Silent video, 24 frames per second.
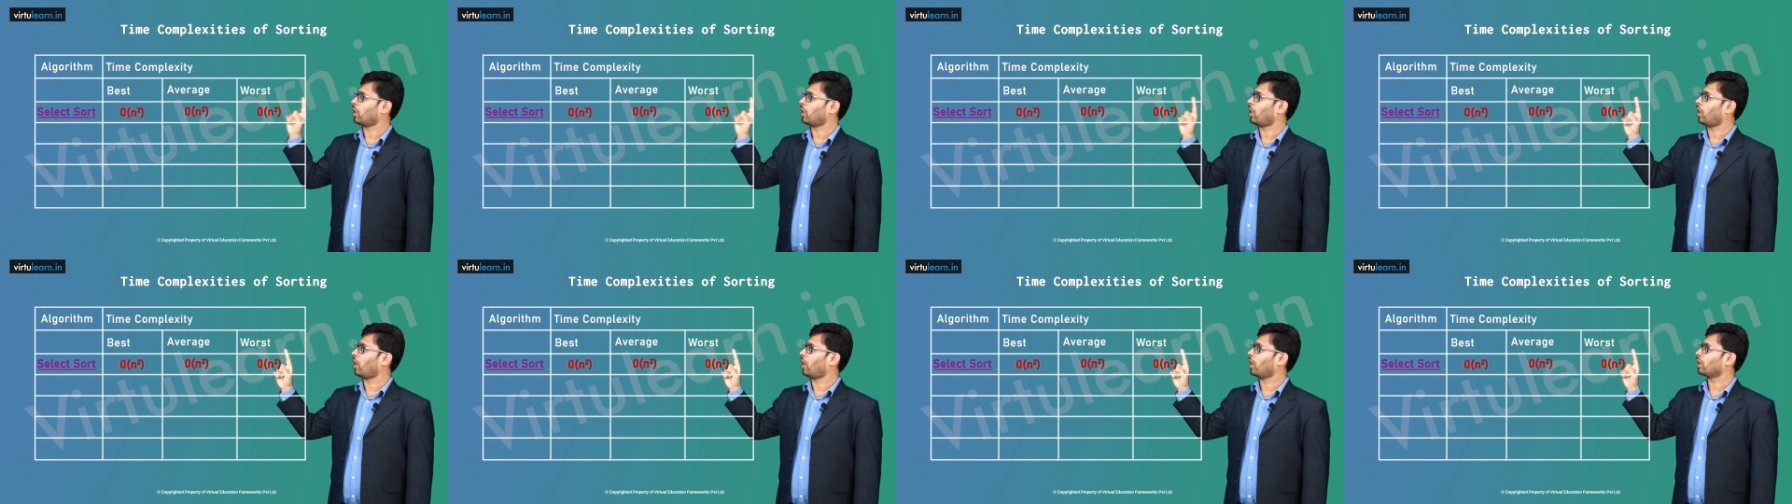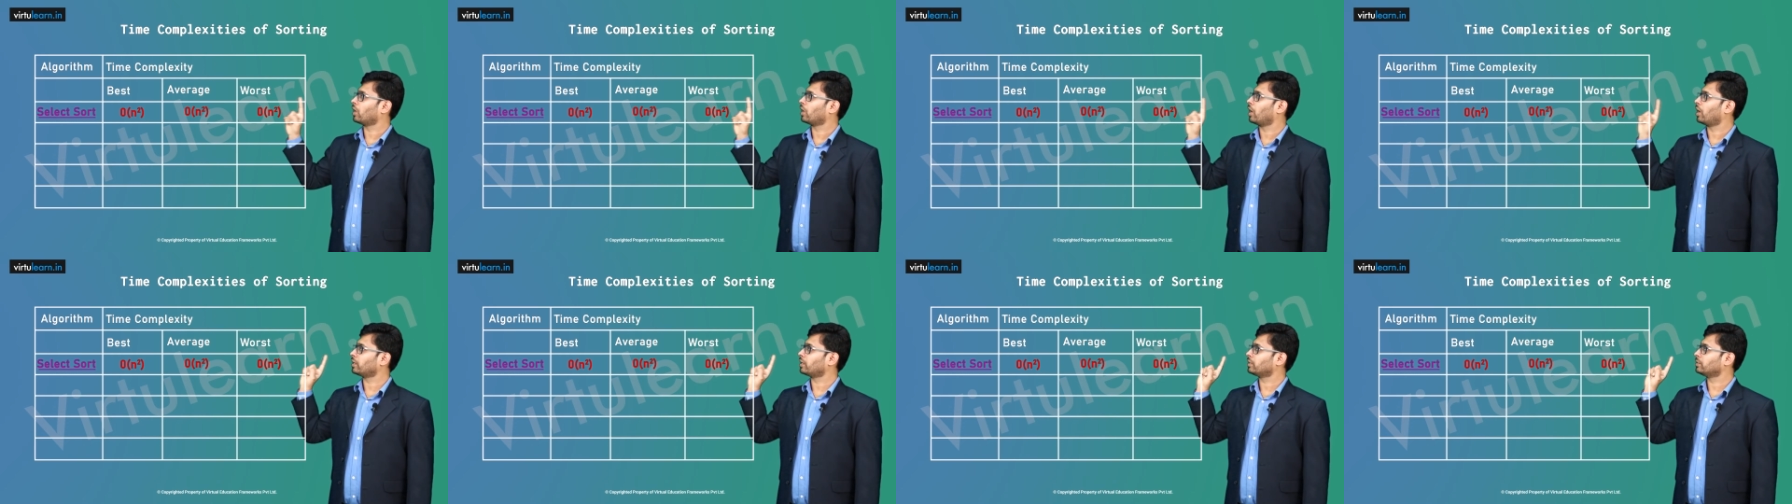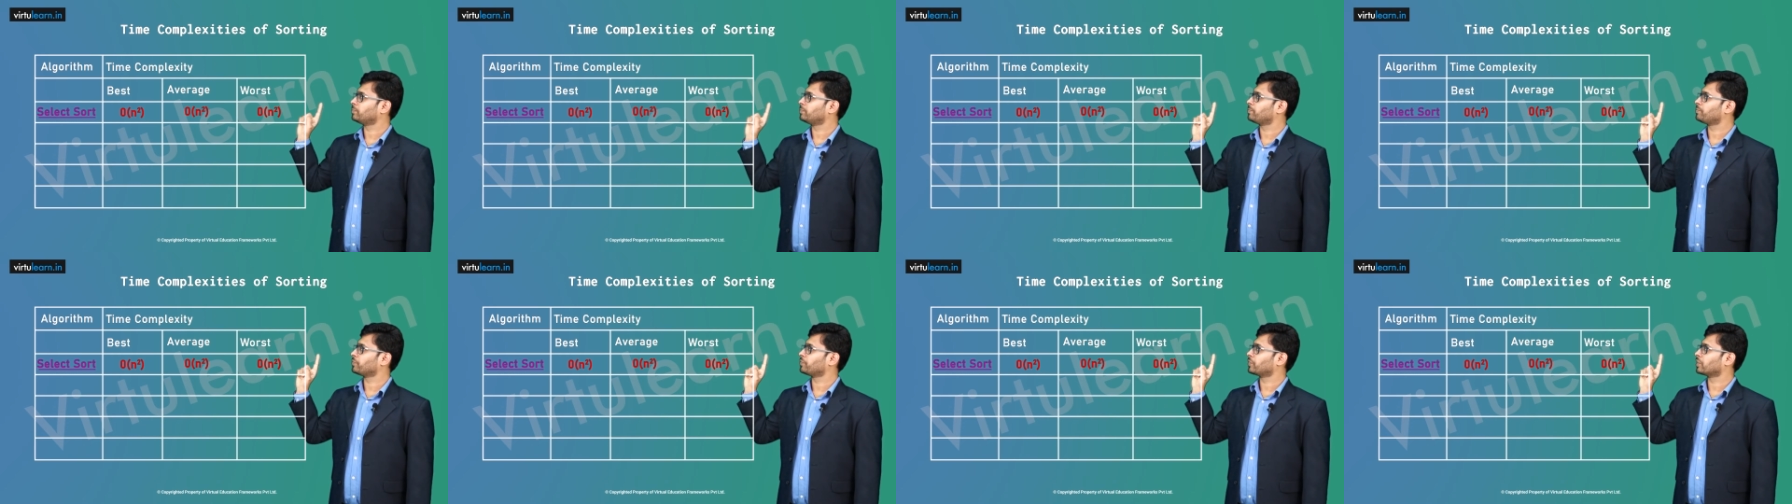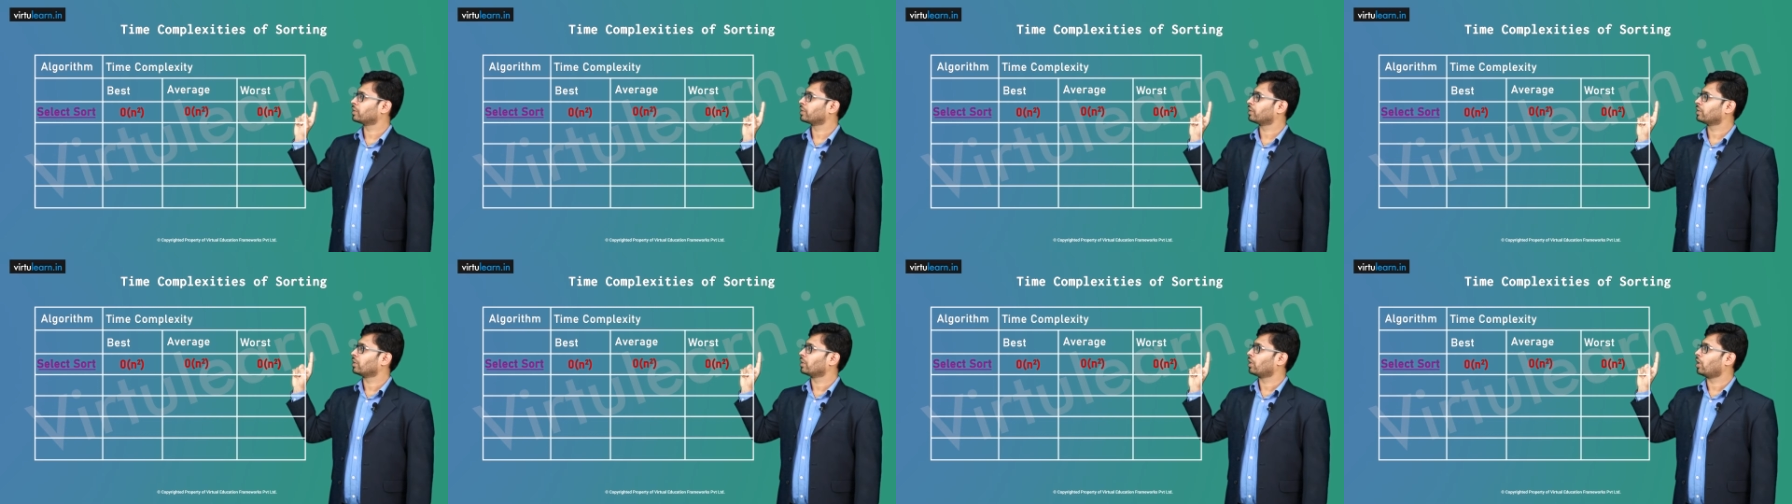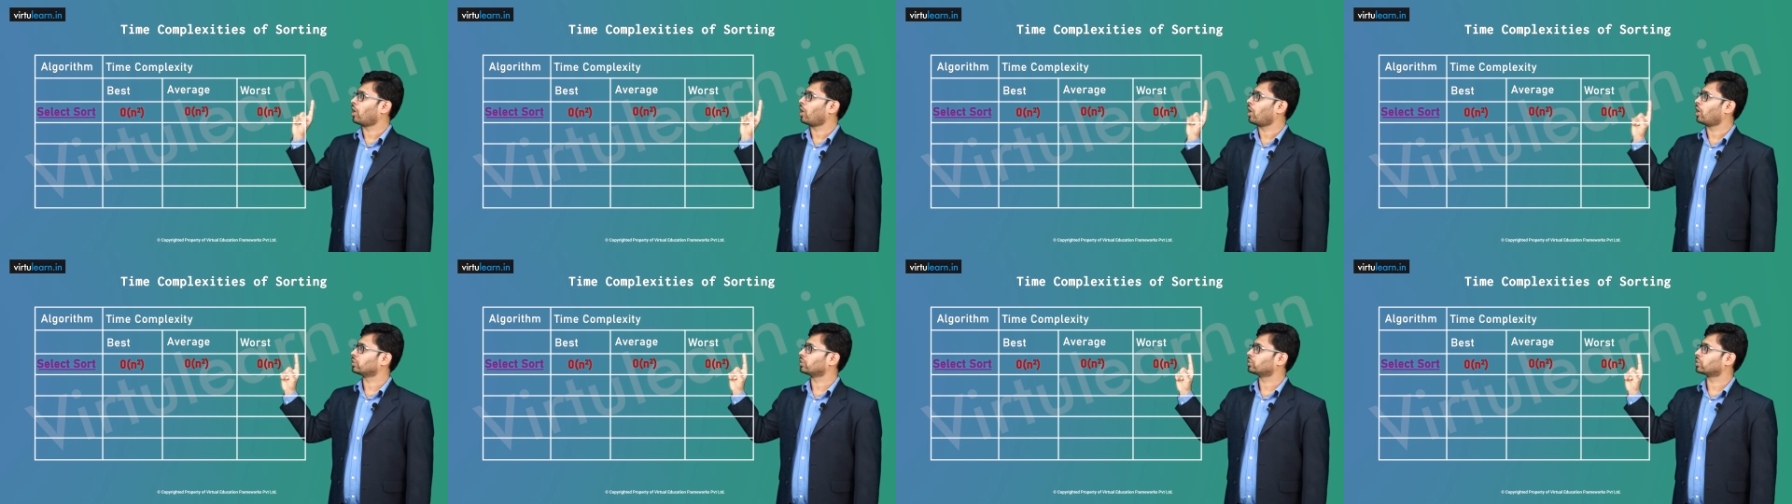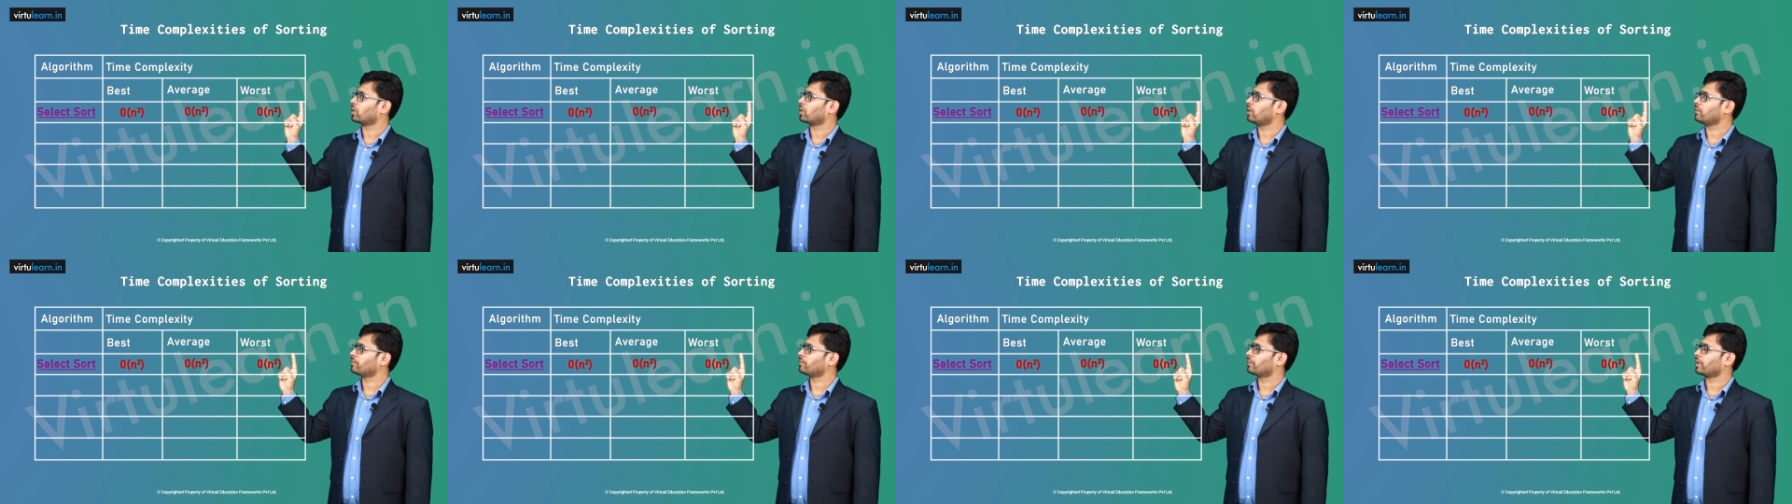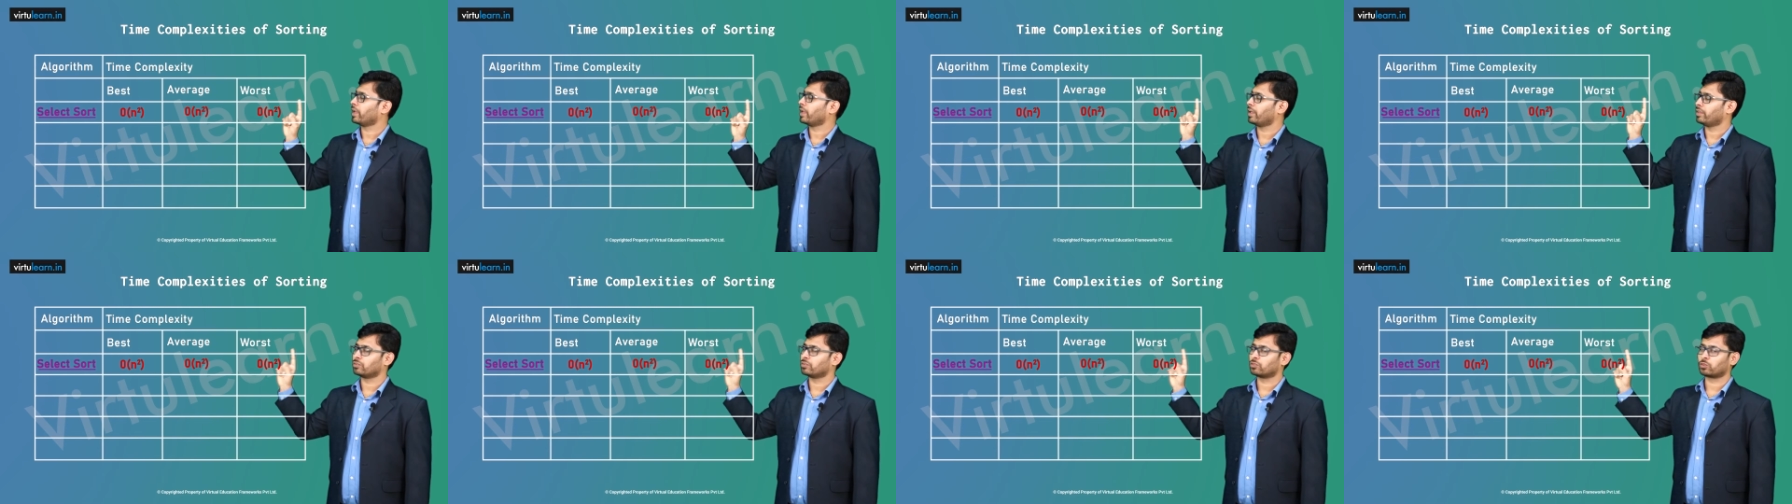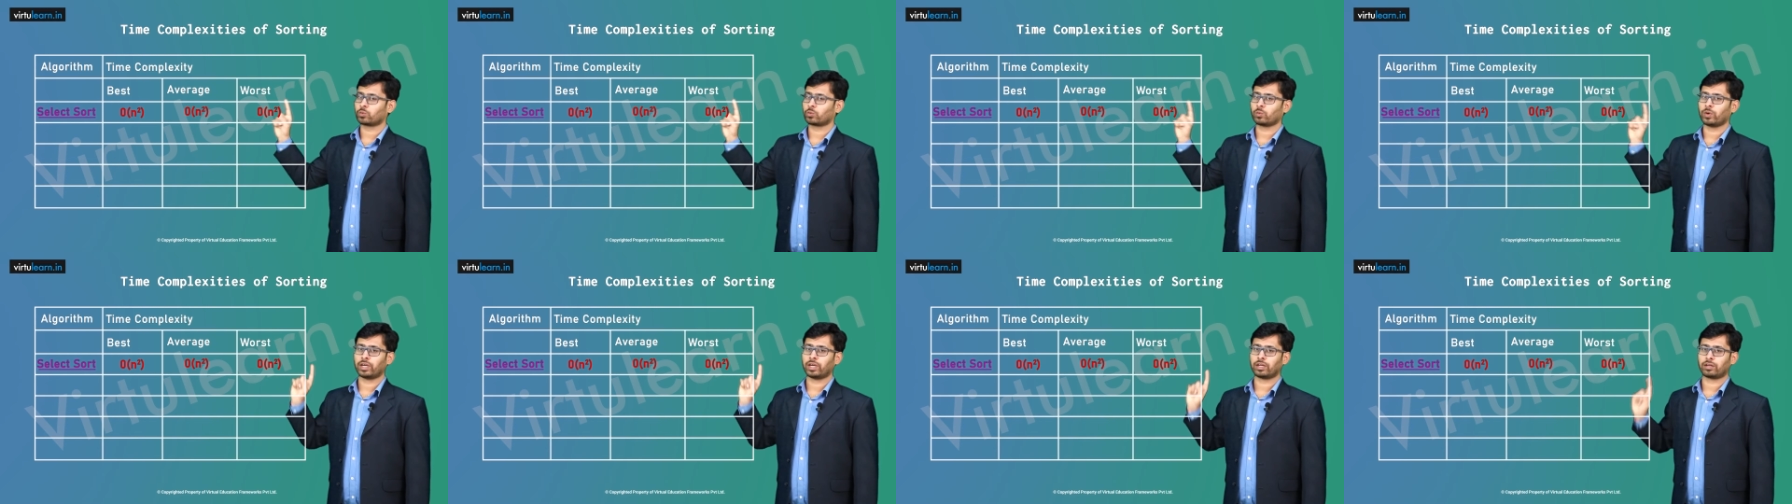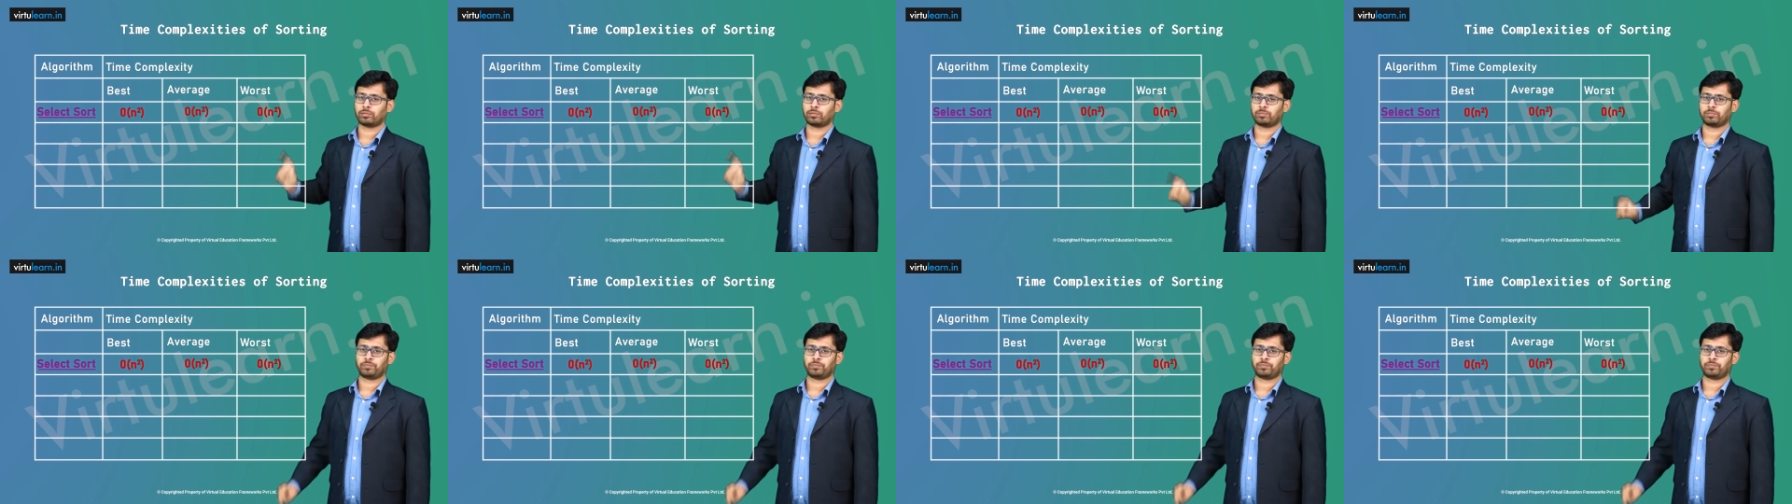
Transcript: all are order of n square.